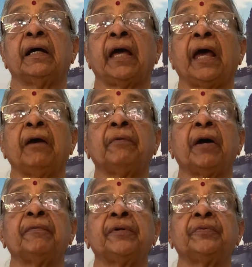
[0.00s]
have
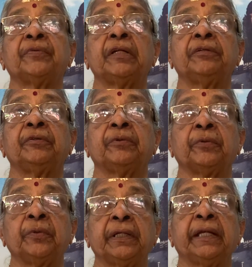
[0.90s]
ourselves
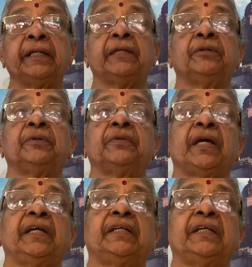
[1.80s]
rooted in those
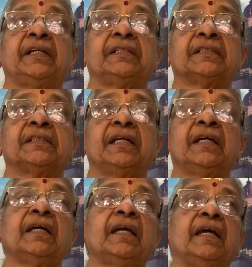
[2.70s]
ideals
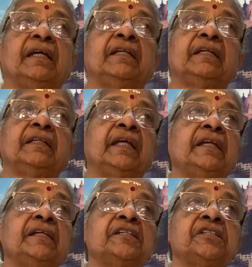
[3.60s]
and
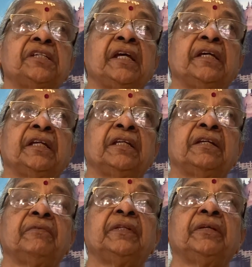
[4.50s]
then share
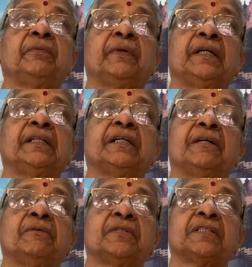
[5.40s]
it with the world
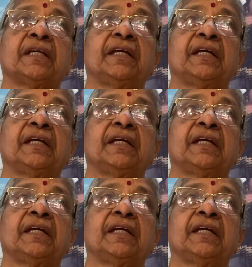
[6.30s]
outside.